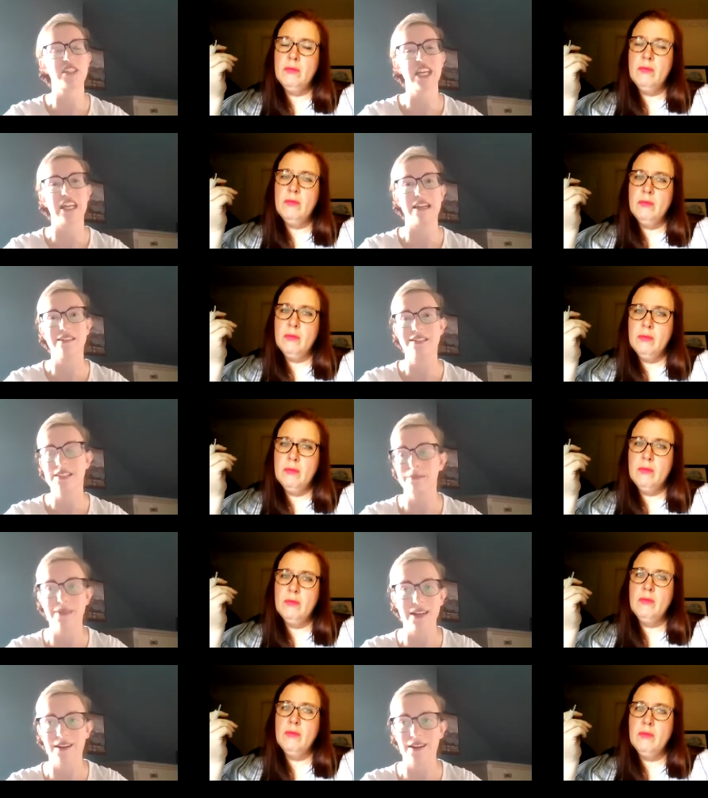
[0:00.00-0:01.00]
Speaker 1: extra
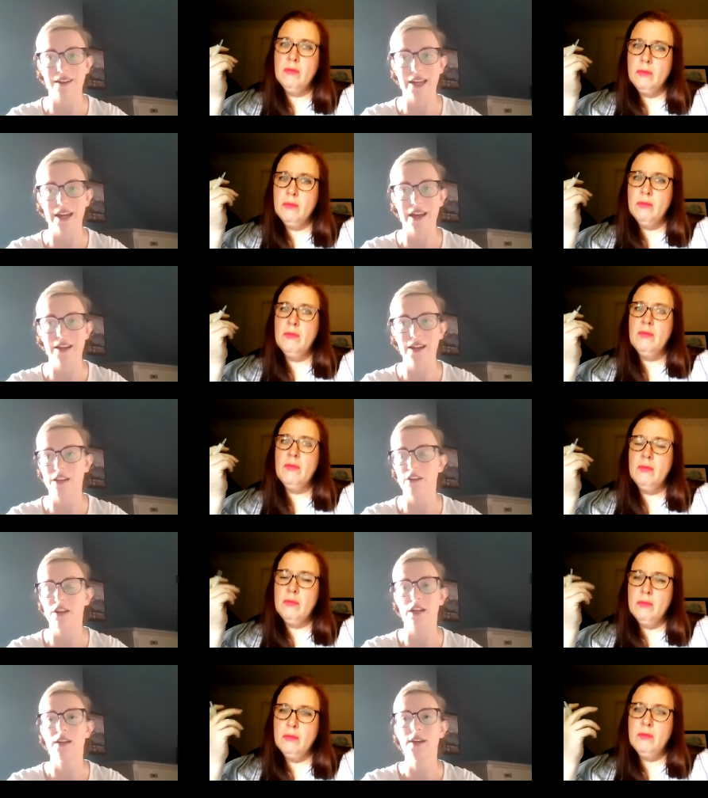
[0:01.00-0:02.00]
den, something like that,
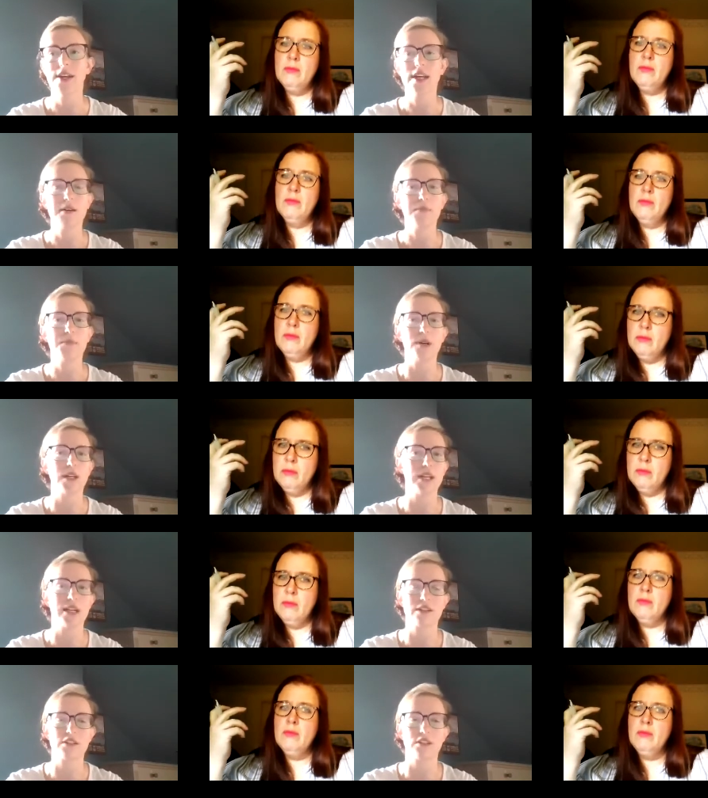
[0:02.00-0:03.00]
and you could
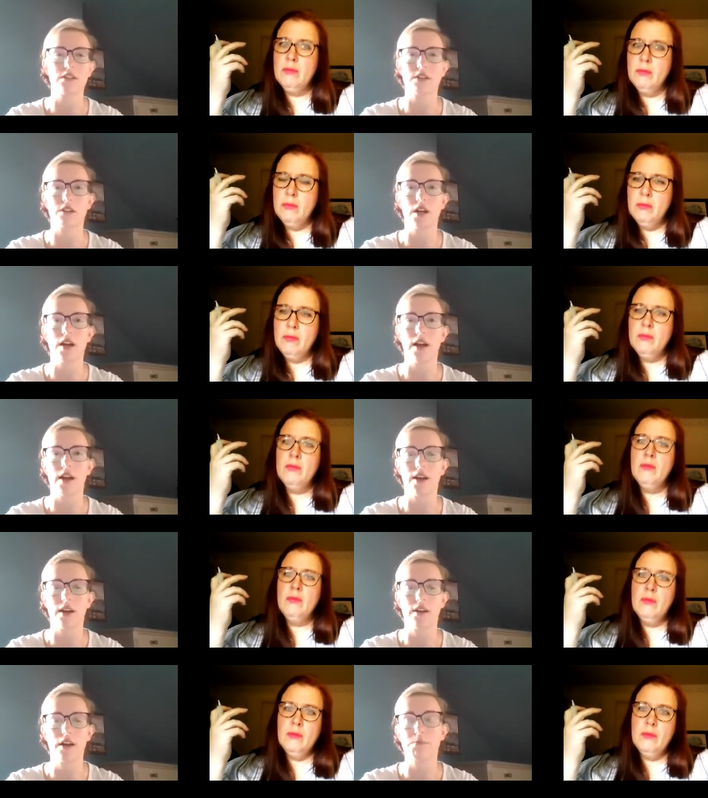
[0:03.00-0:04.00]
put an extra
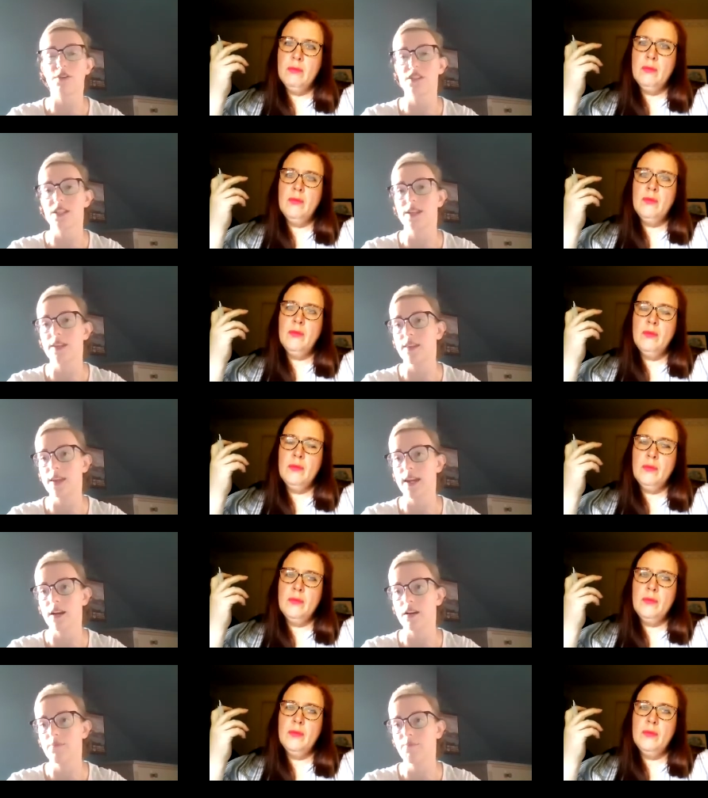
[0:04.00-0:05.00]
uh, person
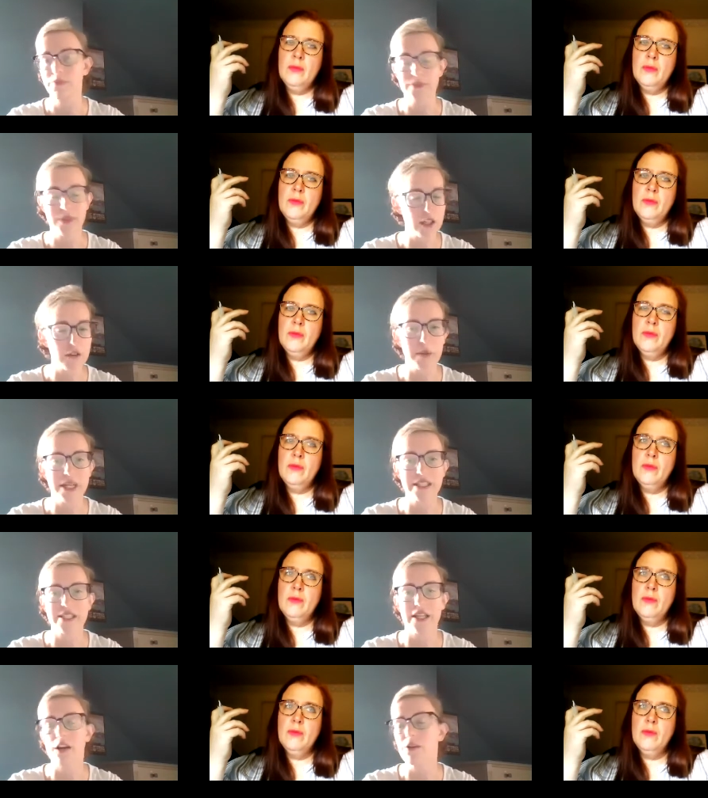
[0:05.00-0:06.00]
in there, then
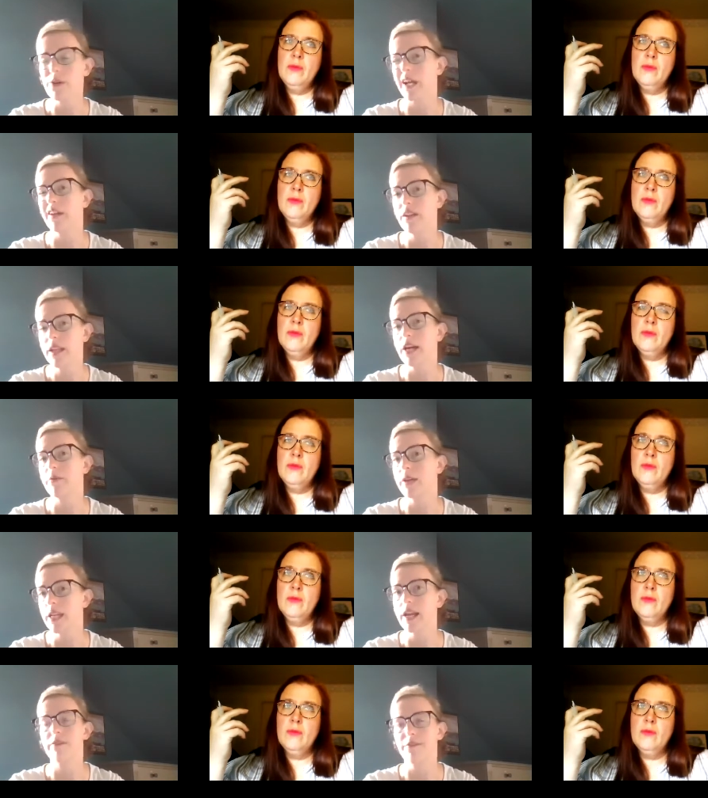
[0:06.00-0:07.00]
you might say, okay,
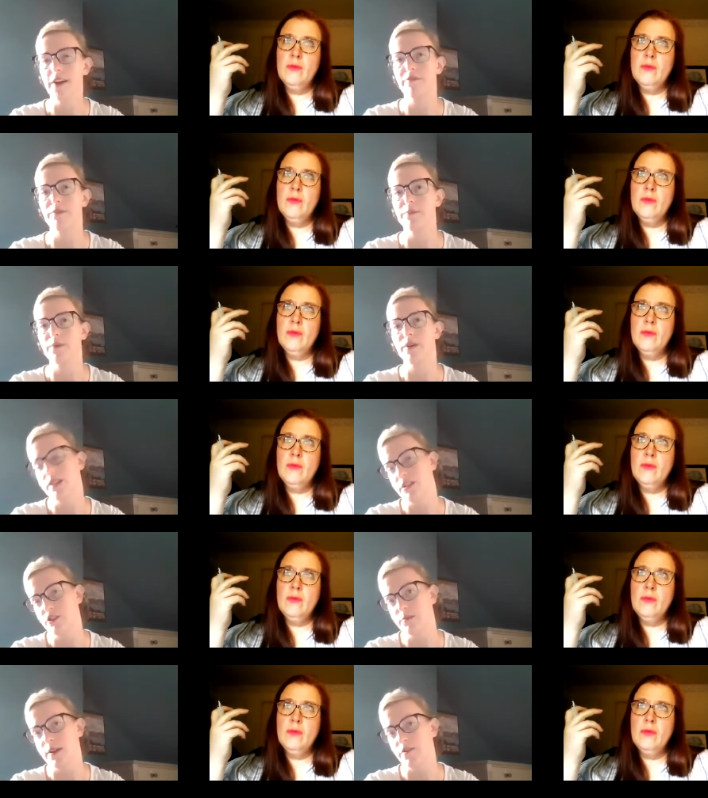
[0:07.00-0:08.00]
yeah, we can have five
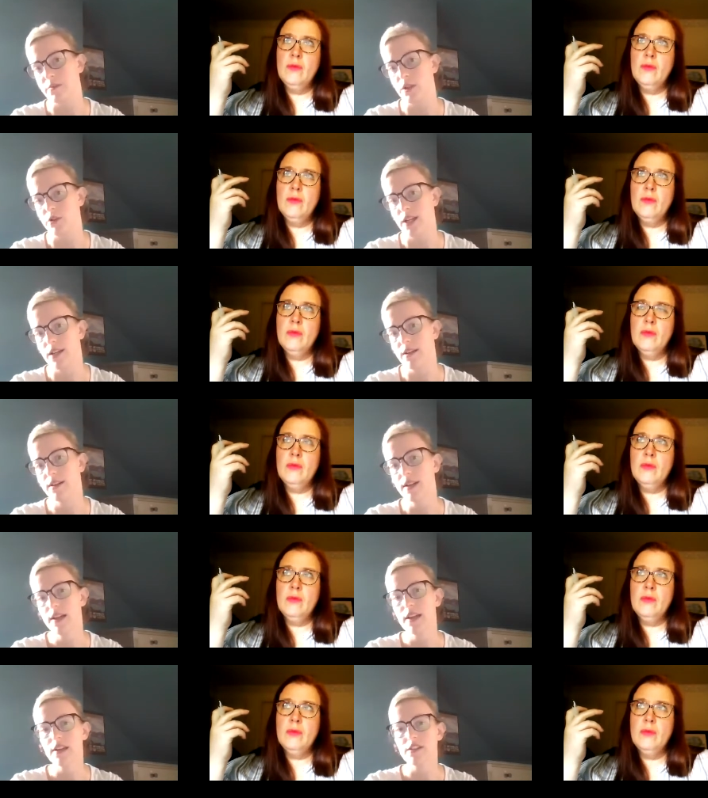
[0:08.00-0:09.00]
people in this two bedroom
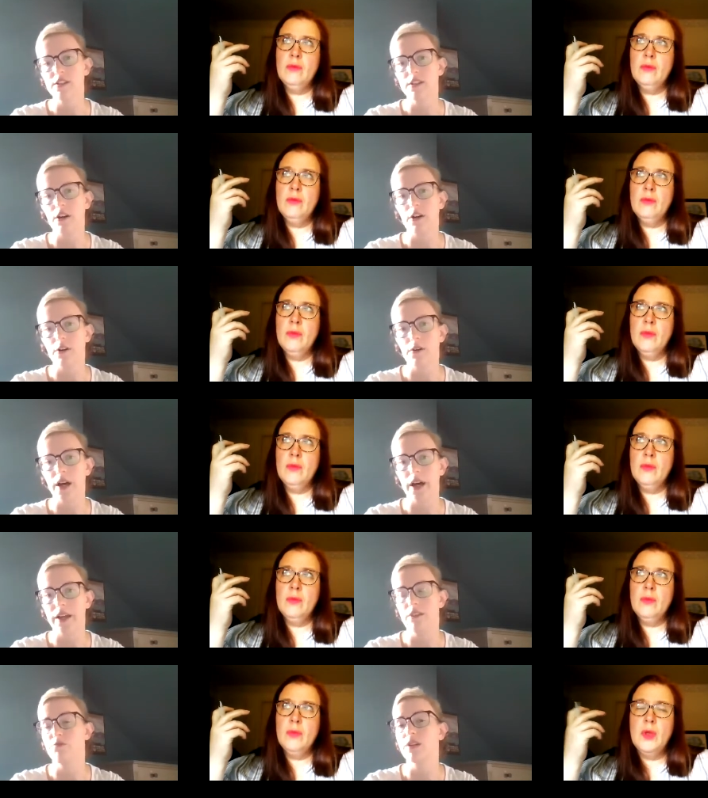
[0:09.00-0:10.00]
unit.
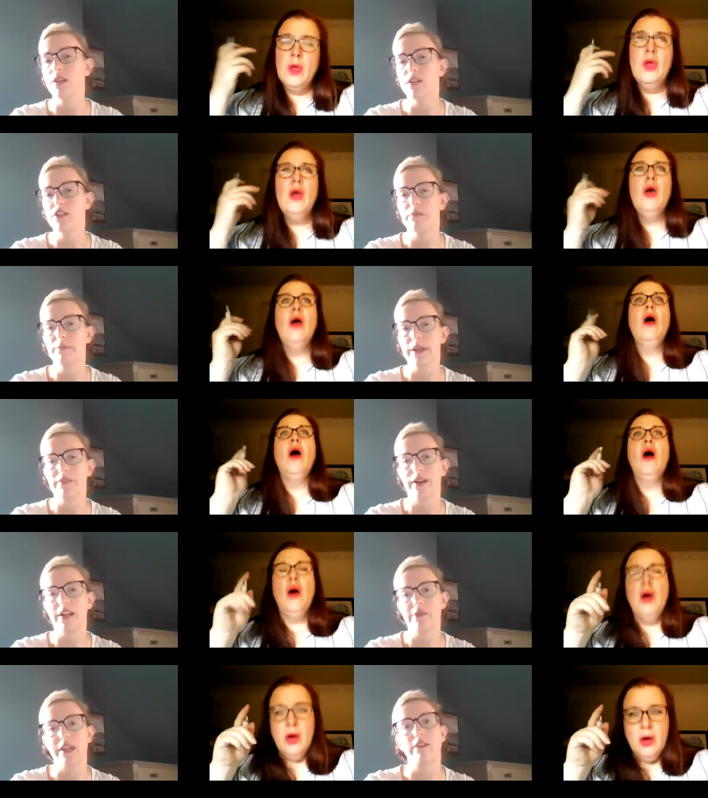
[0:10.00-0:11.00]
So uh, it really should
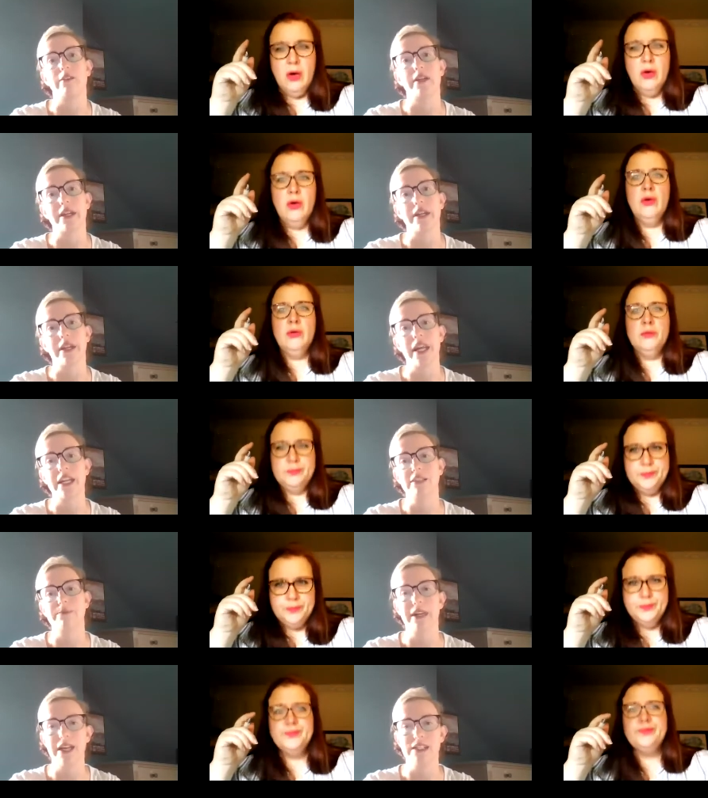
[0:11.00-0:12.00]
be evaluated on a
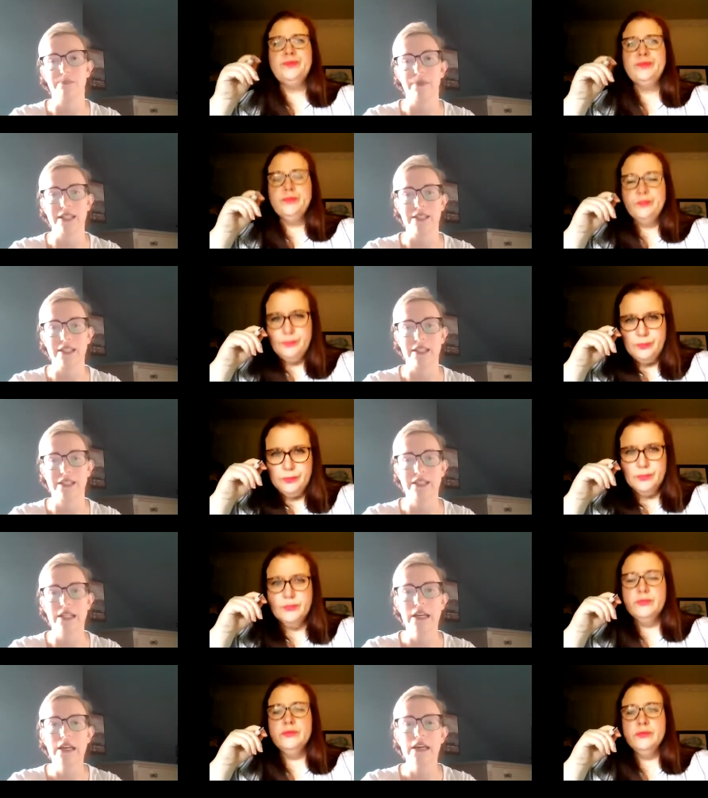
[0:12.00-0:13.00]
case by case
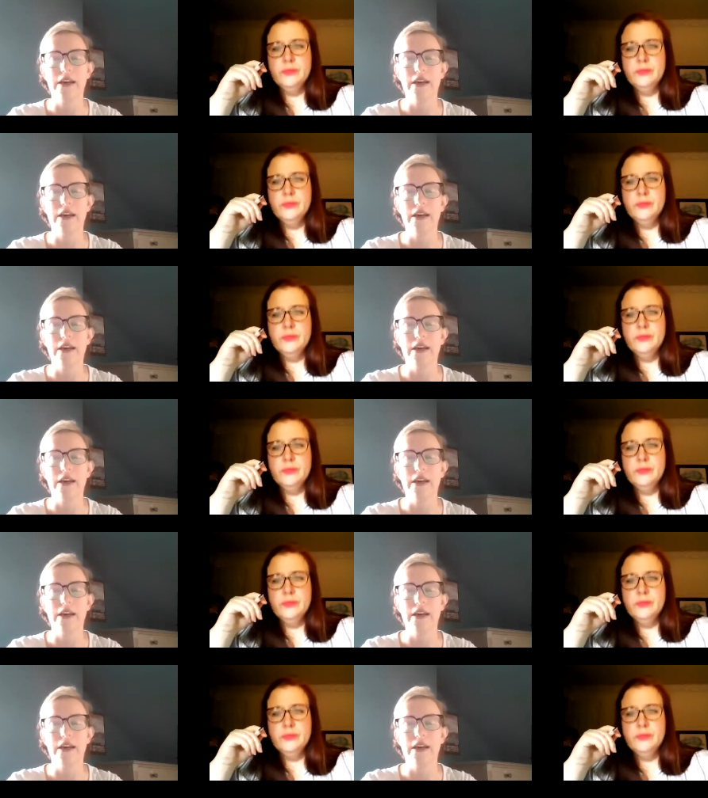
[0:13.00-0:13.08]
basis